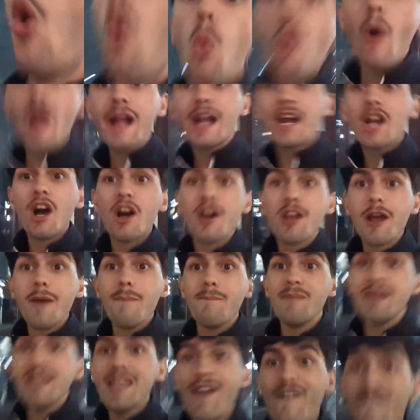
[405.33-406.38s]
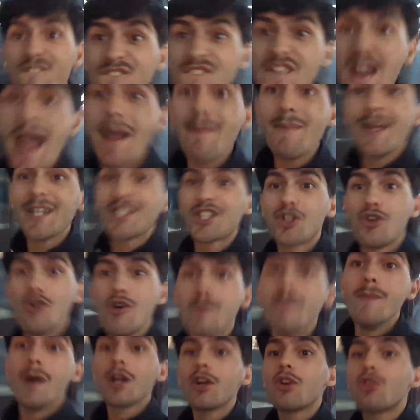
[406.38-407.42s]
We're gonna meet Fatman
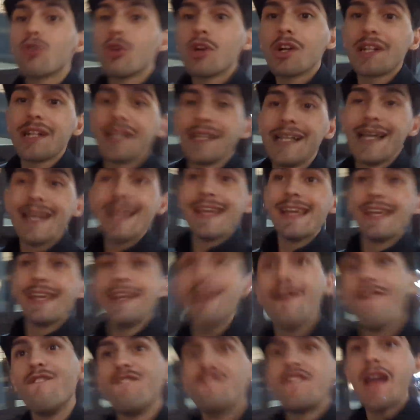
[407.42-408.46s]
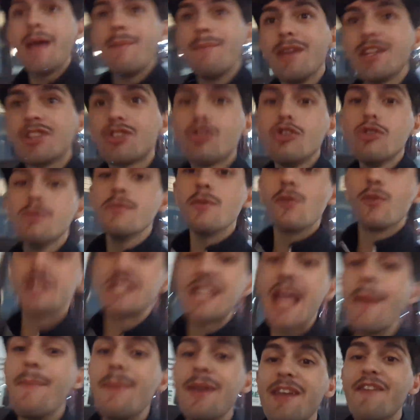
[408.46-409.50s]
Scoop, Crooked Clan, Fatman Scoop. What's
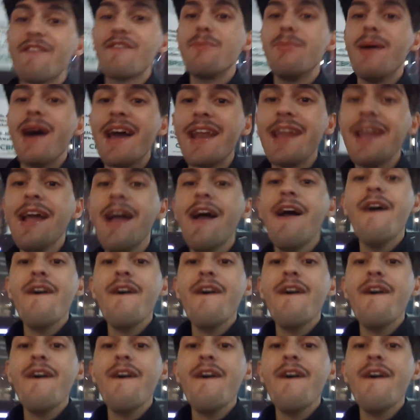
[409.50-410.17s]
happening, everybody?